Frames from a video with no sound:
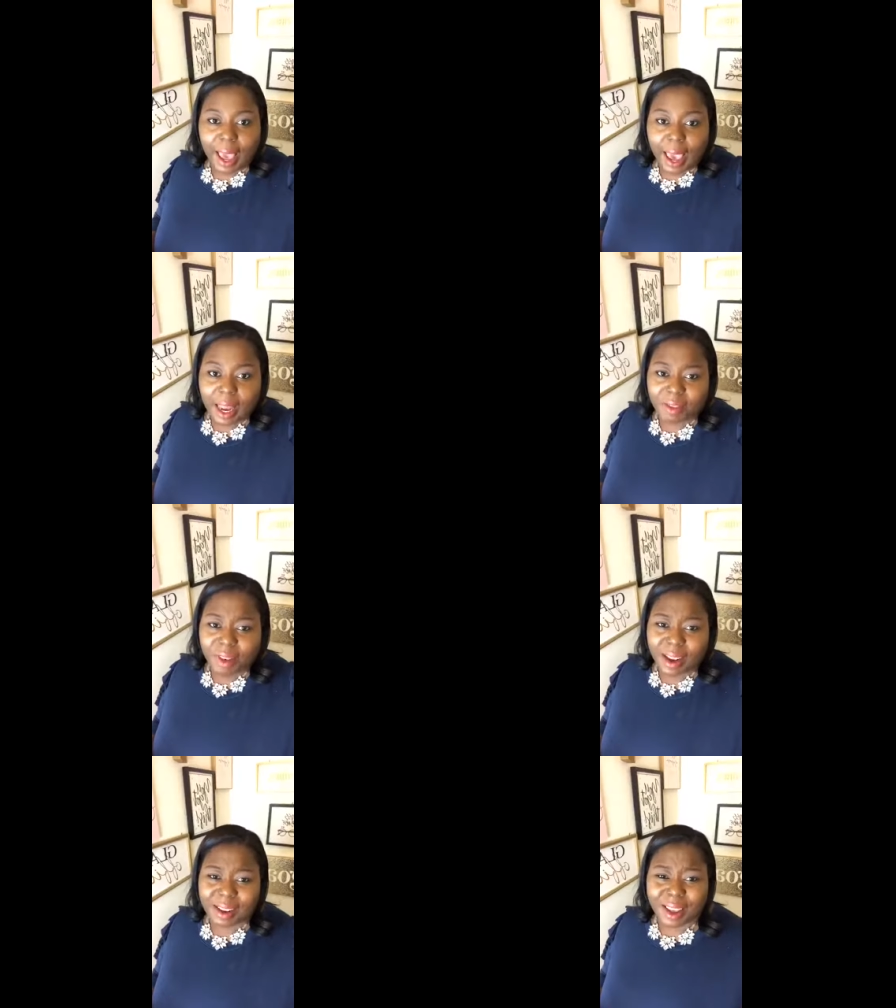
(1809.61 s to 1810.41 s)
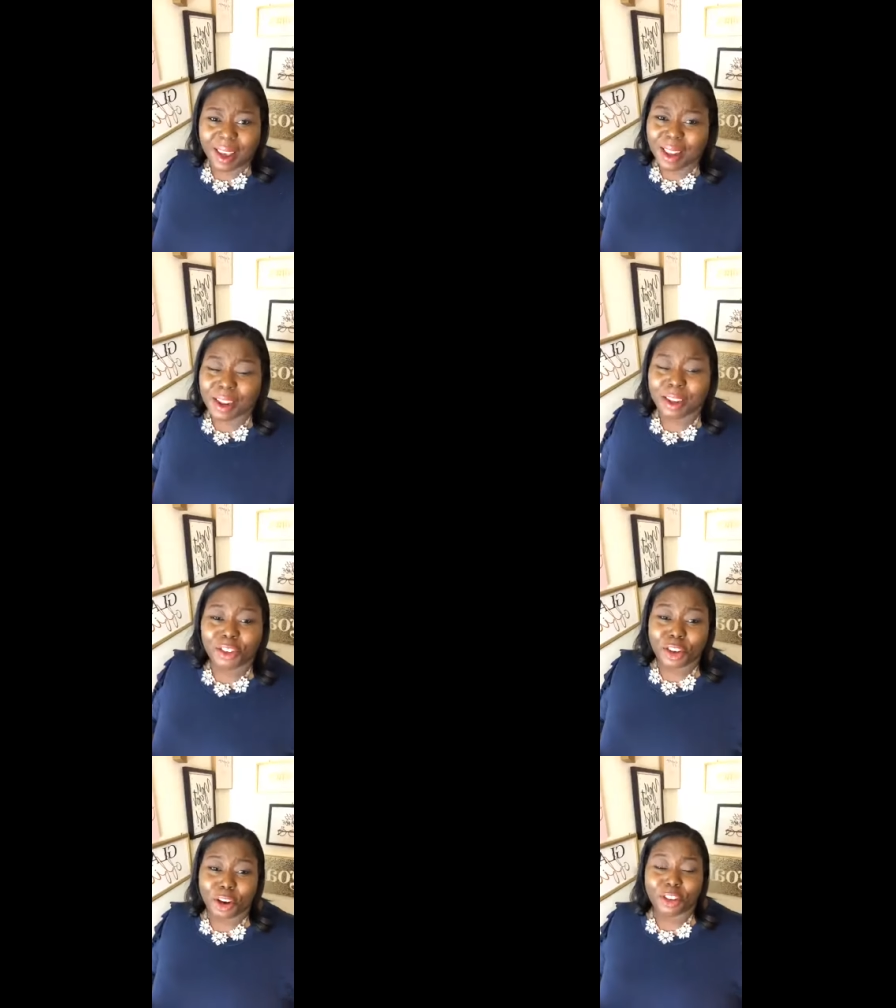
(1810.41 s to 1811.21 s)
And if I did,
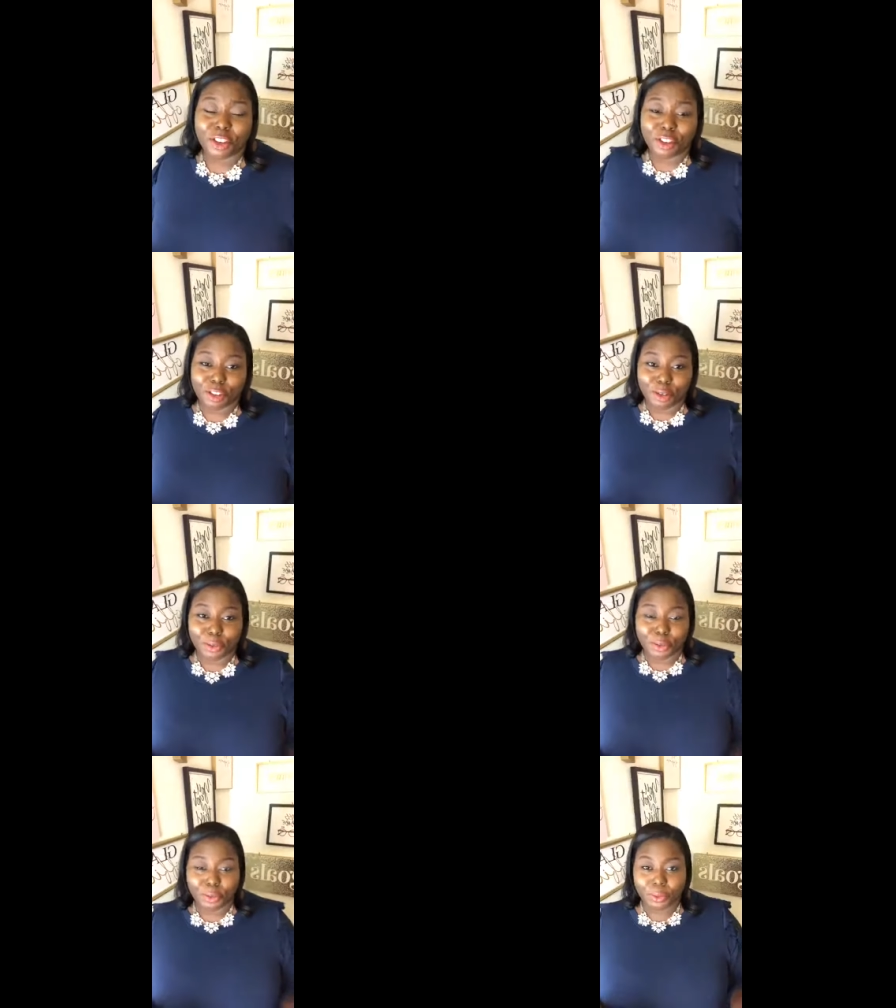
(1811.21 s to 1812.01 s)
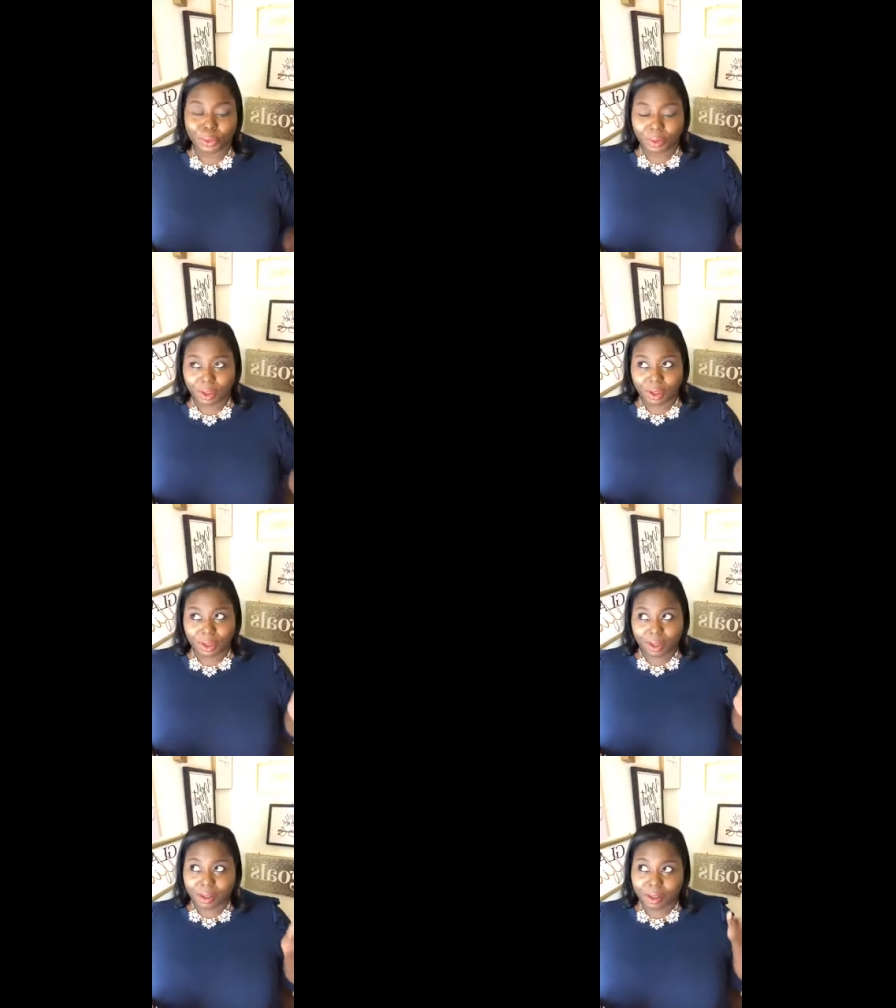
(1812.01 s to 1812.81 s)
charge it to
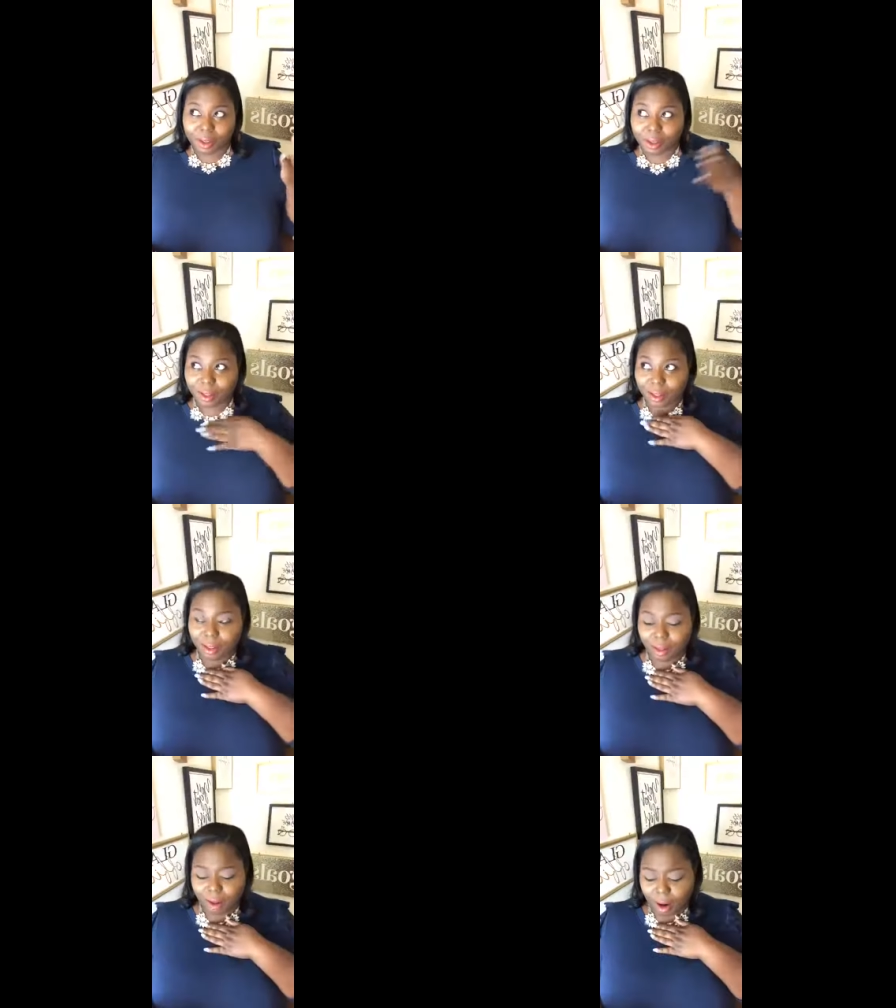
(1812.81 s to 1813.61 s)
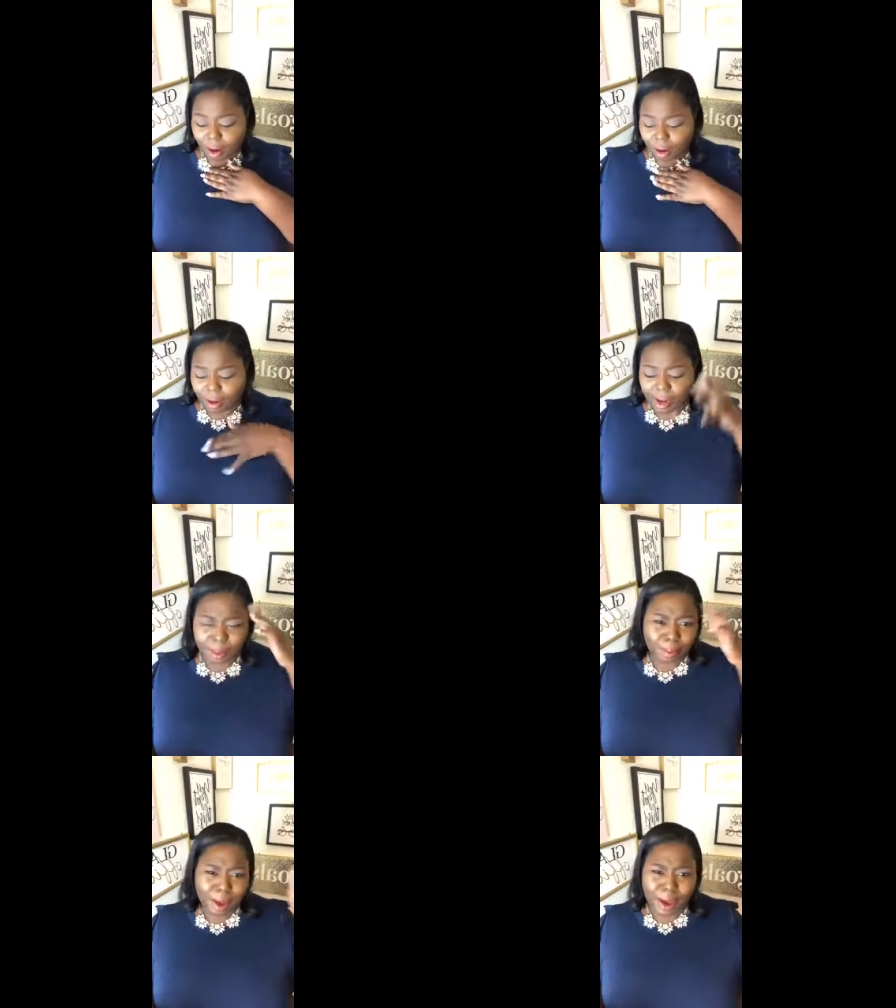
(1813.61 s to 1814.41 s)
the heart, not
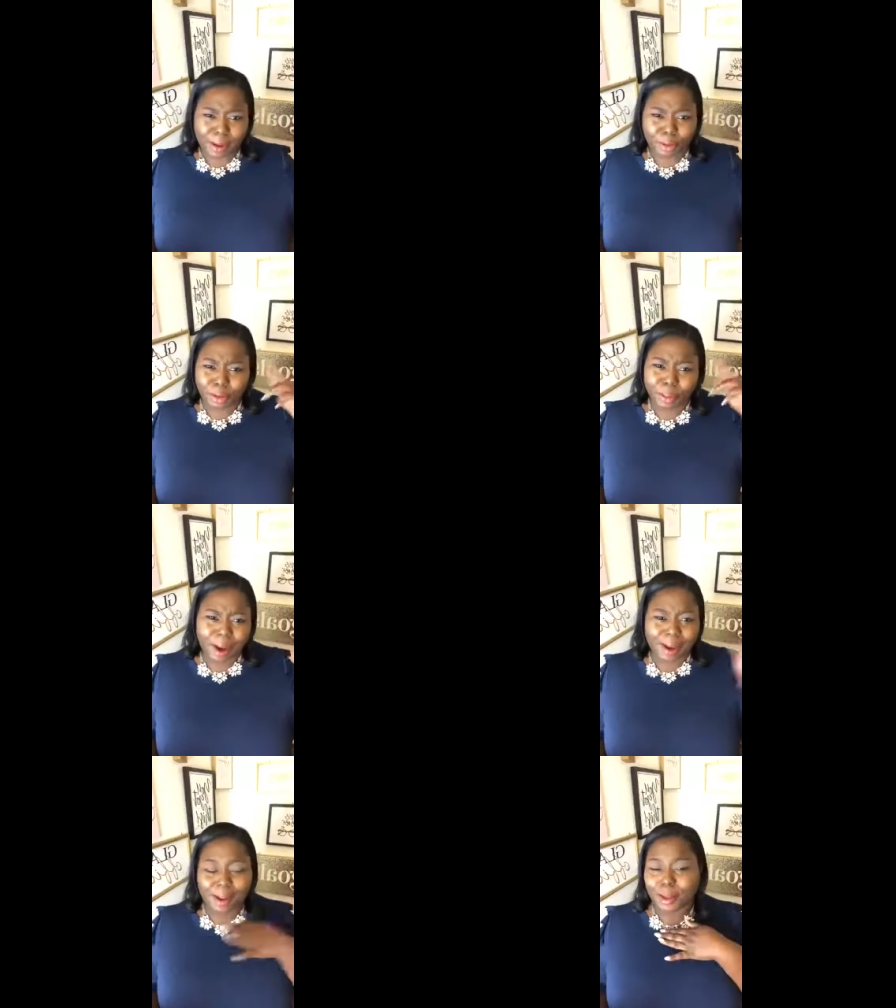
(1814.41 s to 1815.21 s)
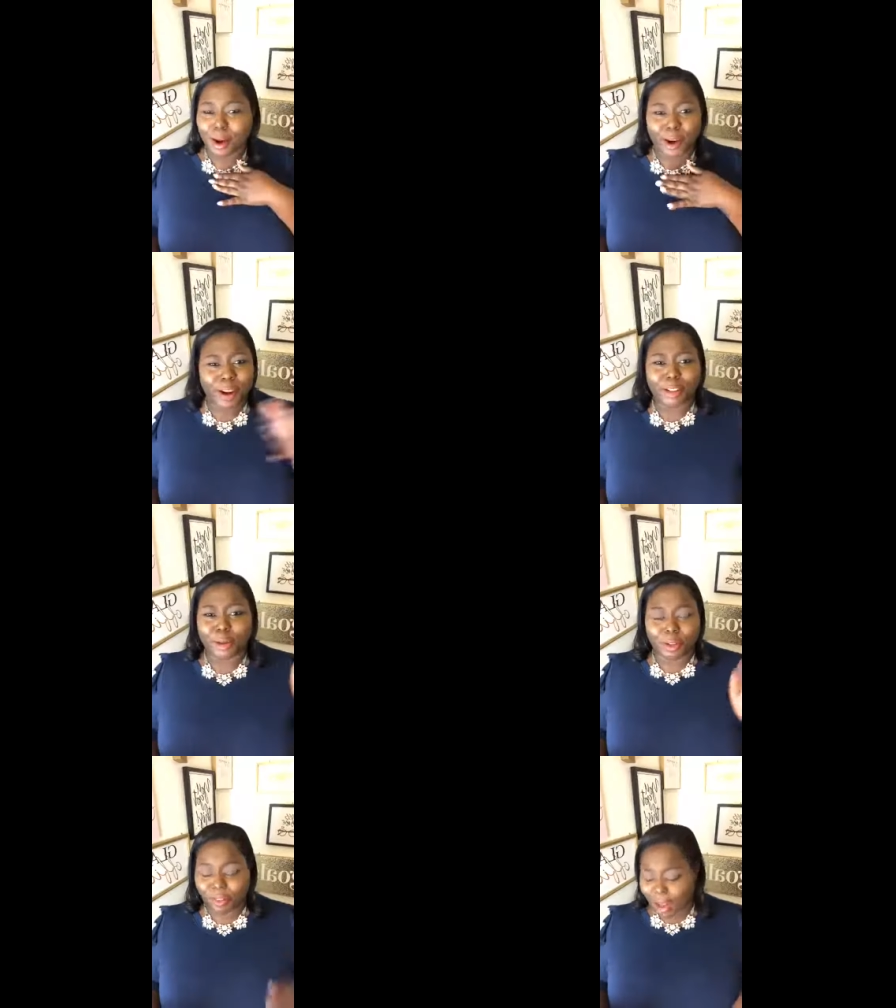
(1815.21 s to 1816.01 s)
the mind, or the mind, not the heart. I
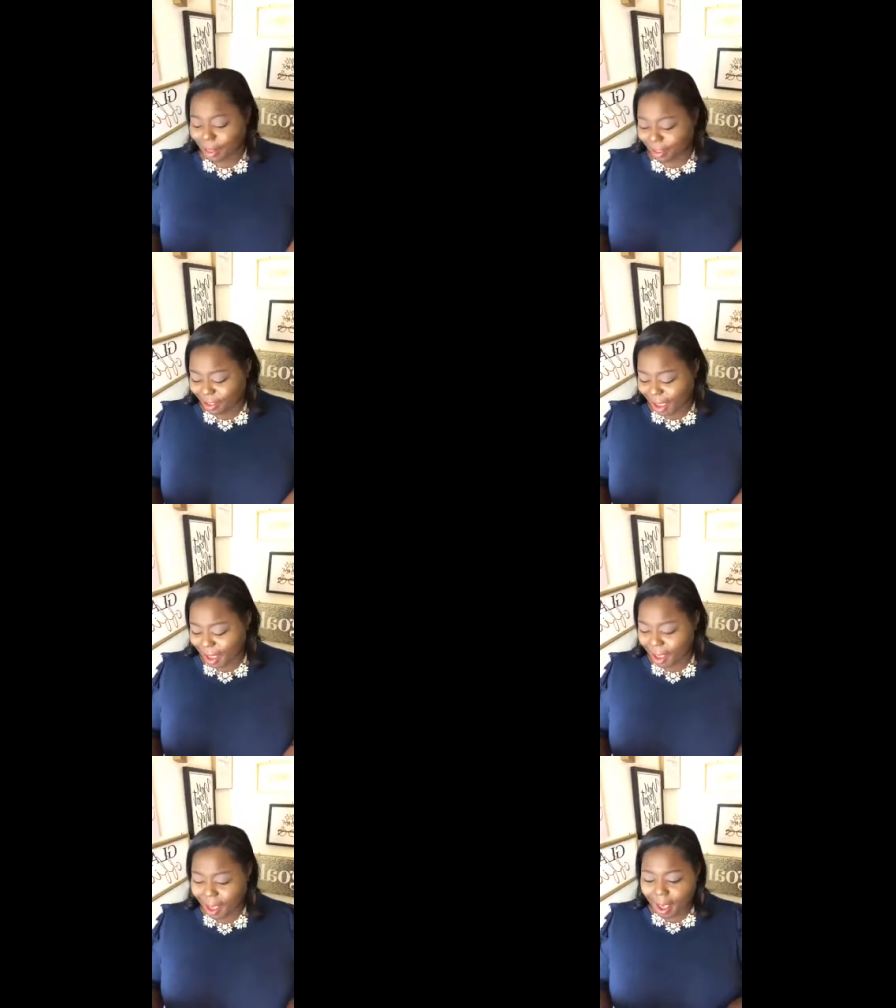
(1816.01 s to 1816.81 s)
totally forgot the saying.